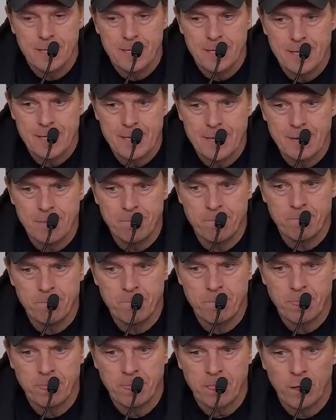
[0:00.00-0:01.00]

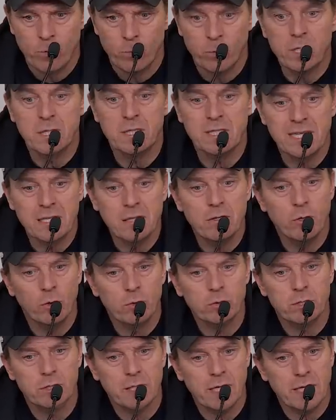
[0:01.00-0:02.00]
Um, we did
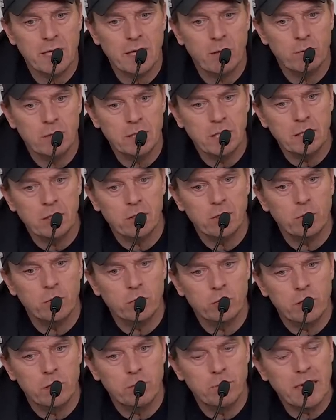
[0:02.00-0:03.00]
know today that we needed to
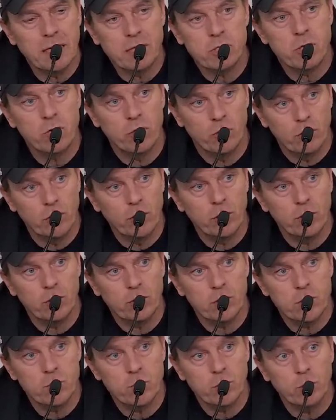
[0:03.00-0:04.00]
go to the bench earlier
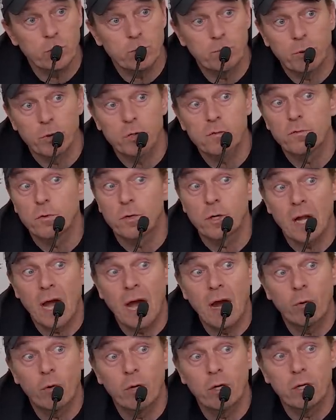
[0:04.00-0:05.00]
because we could push for an
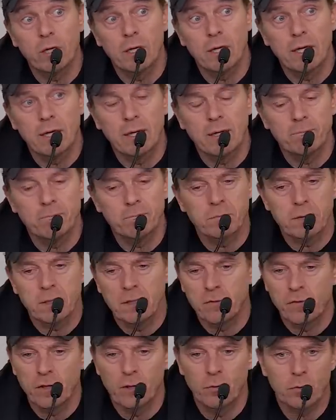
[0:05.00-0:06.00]
hour. Um,
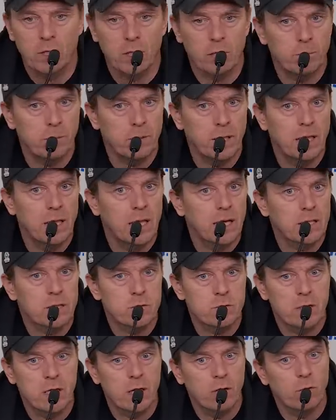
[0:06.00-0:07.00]
if you look at a play like
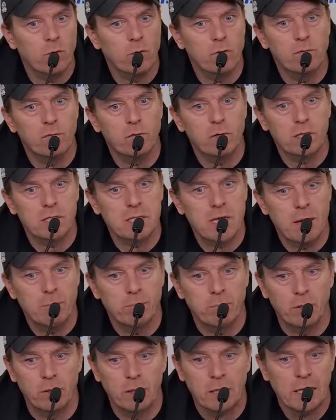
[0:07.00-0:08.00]
Katrina Gorry, for
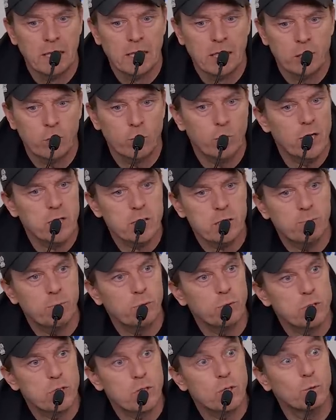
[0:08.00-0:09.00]
example, the way she
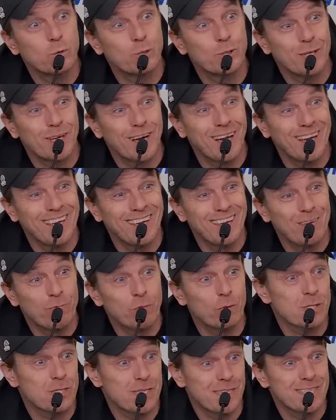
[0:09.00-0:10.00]
pushed through tonight uh,
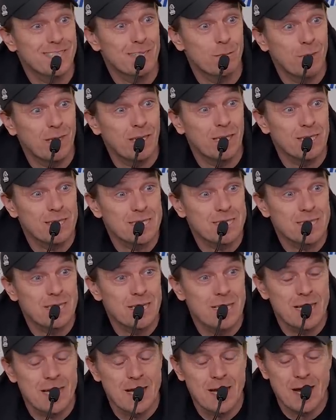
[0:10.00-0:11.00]
for 60 minutes,
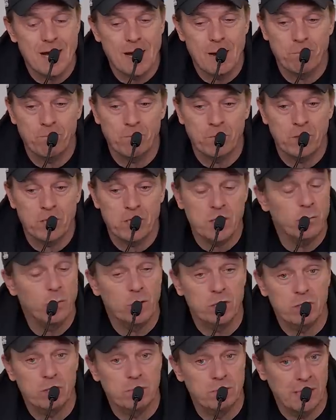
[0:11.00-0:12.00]
um, she
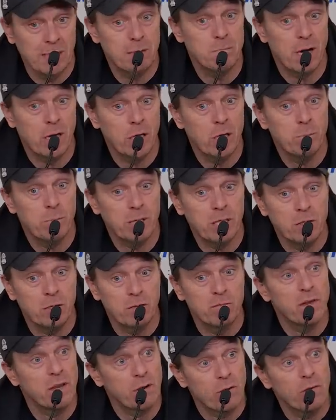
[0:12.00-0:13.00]
was, in my
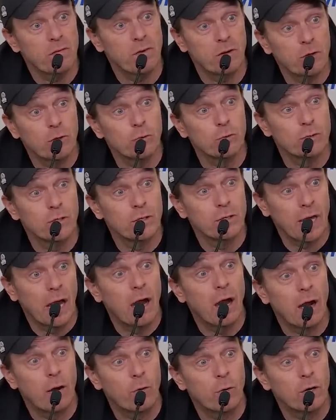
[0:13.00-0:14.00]
opinion, very very, very good that
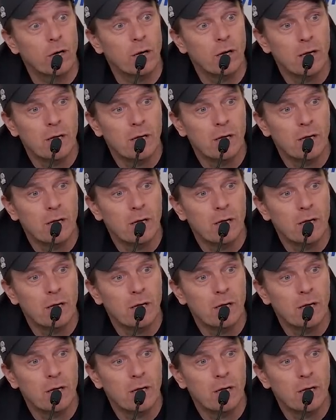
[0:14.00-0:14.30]
hour.